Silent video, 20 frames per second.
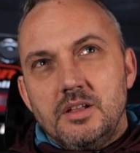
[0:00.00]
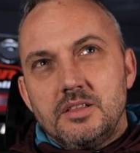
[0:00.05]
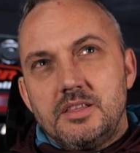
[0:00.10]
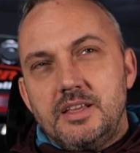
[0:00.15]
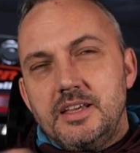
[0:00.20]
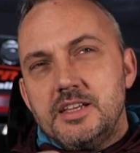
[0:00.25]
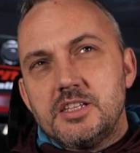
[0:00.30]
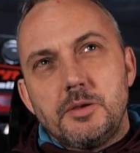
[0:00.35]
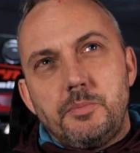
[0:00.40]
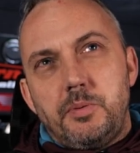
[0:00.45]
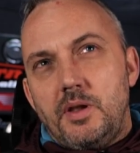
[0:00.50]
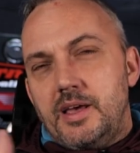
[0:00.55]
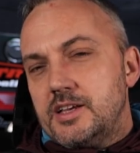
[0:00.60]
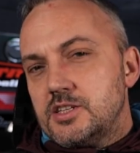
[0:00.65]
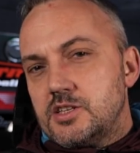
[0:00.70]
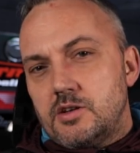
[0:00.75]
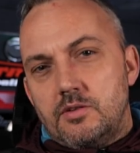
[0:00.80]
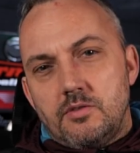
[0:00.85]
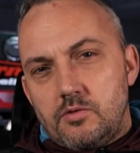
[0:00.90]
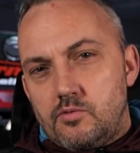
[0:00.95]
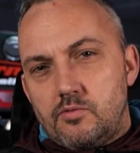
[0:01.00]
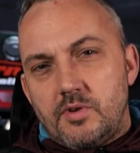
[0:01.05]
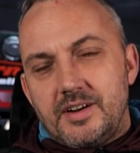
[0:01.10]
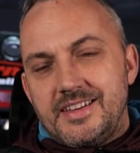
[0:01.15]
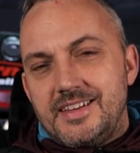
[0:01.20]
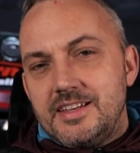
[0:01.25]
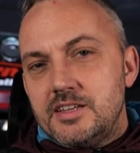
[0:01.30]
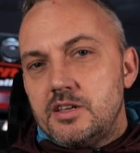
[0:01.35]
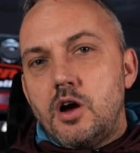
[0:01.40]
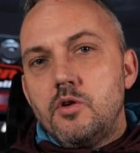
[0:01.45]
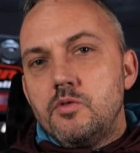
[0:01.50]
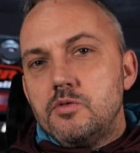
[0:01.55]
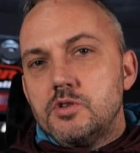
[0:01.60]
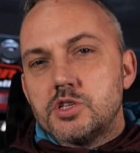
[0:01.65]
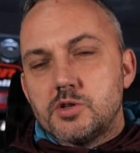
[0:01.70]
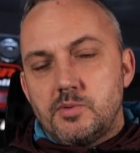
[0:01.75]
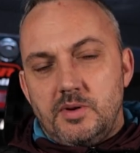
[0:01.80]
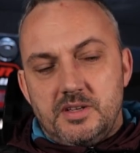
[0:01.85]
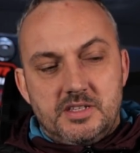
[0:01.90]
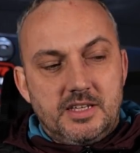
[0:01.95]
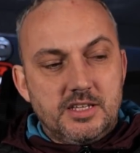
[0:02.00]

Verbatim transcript: these are players that are already known to us.